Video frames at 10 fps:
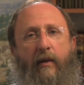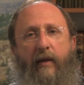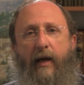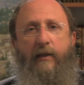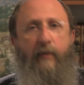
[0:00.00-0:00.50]

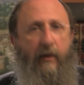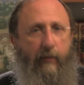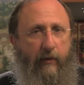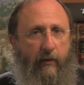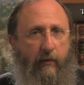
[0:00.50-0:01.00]
that's
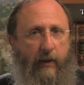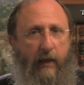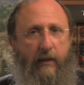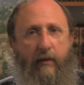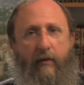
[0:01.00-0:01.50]
people,
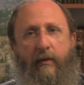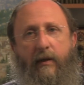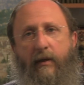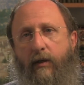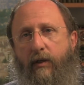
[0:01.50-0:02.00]
that's the human
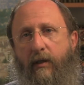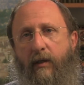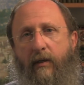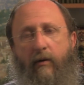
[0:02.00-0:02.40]
condition,